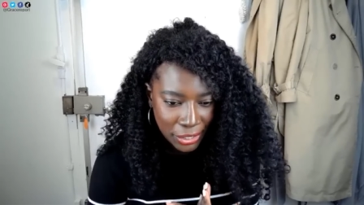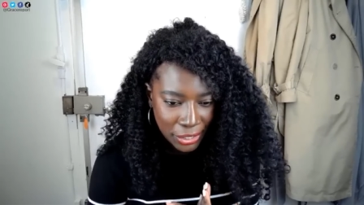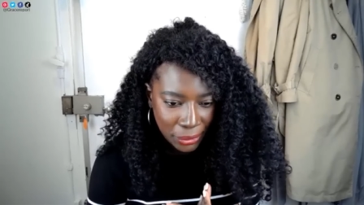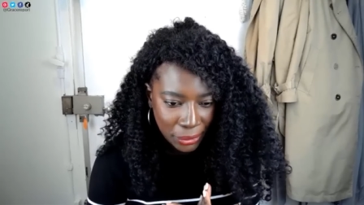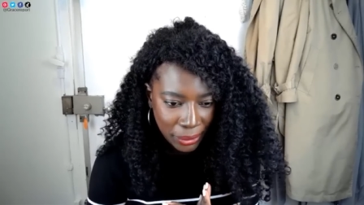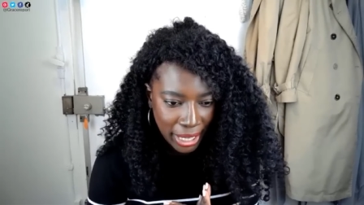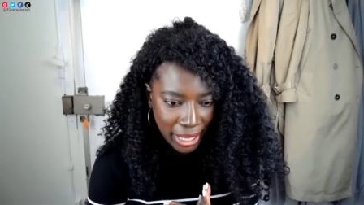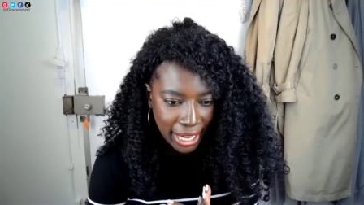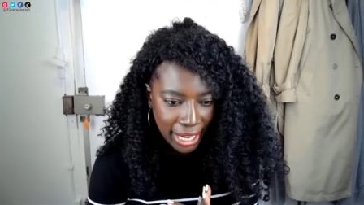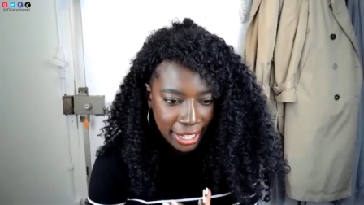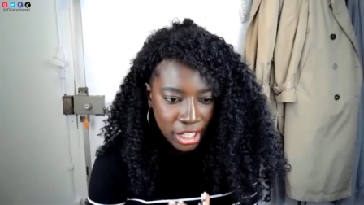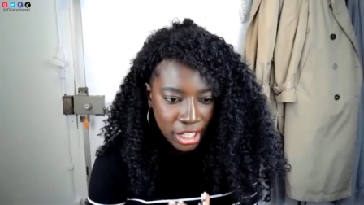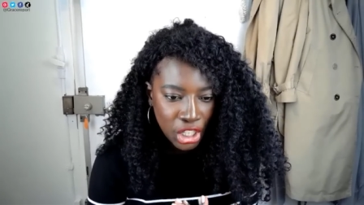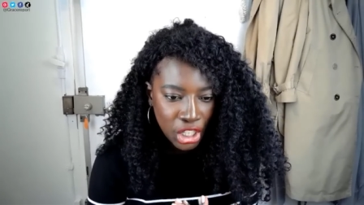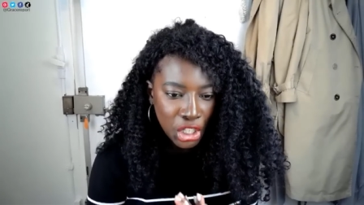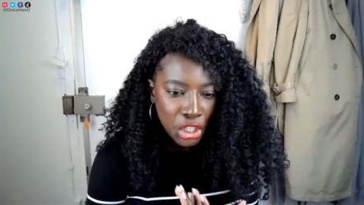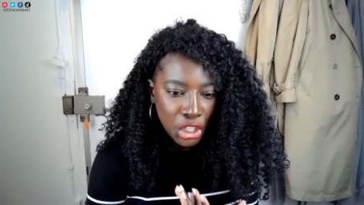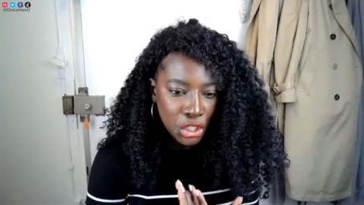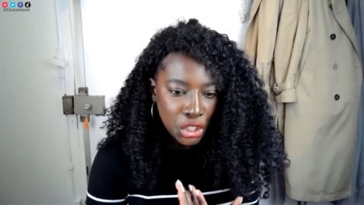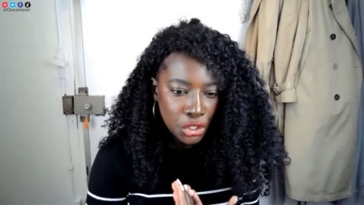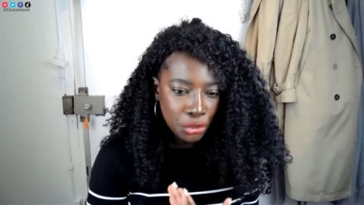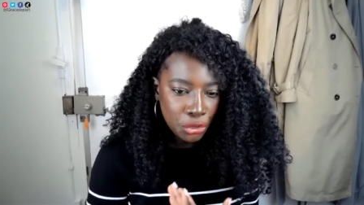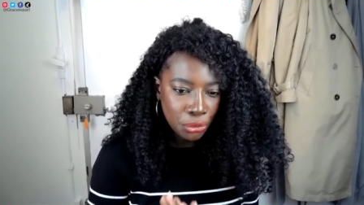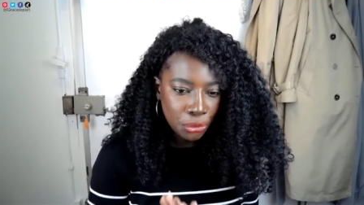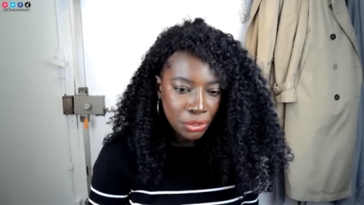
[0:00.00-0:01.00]
Okay.
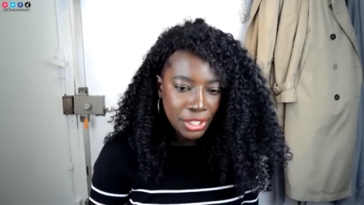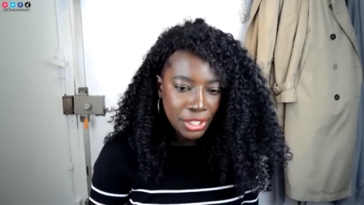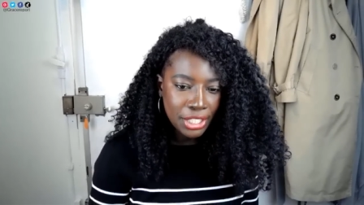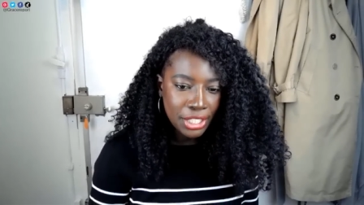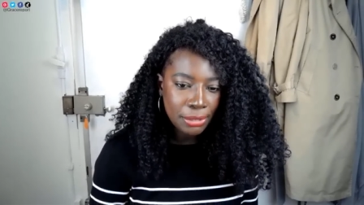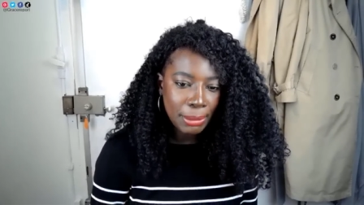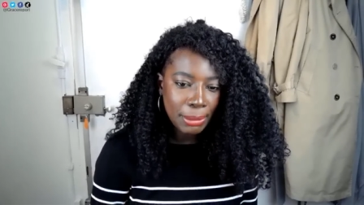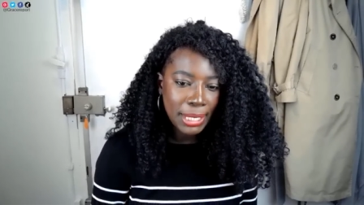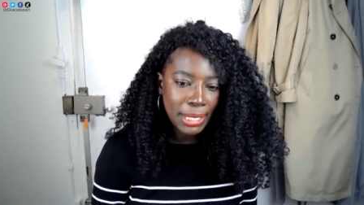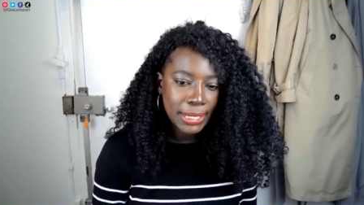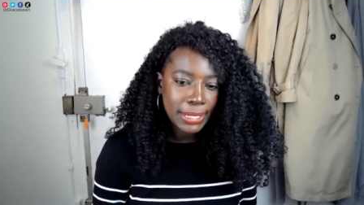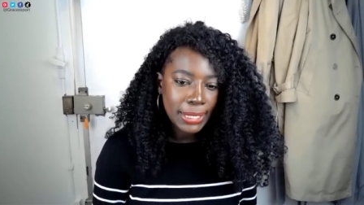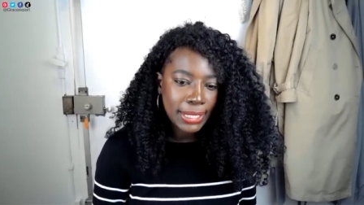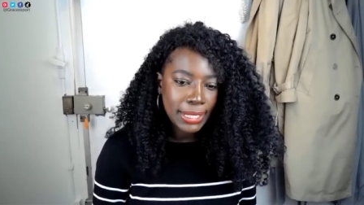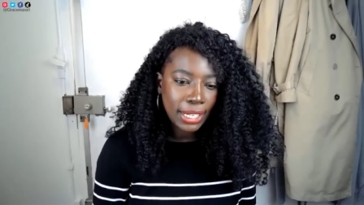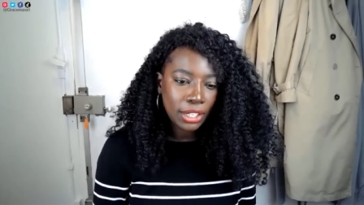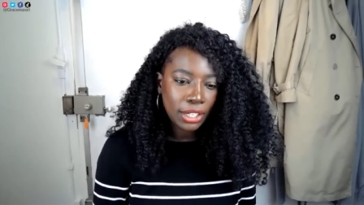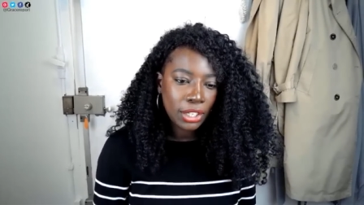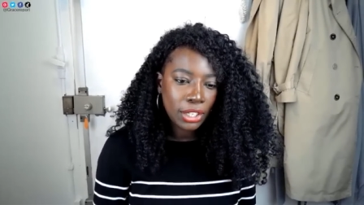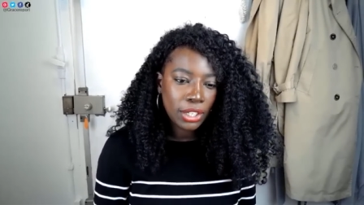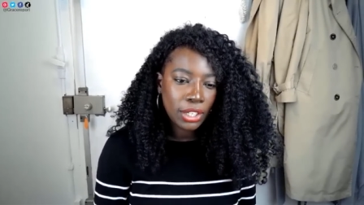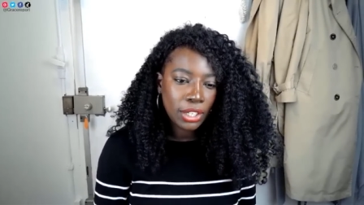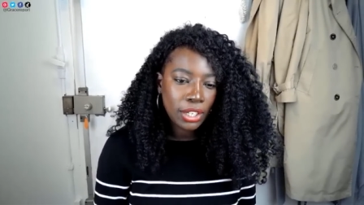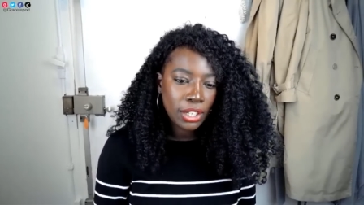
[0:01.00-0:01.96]
So for this man to tell her,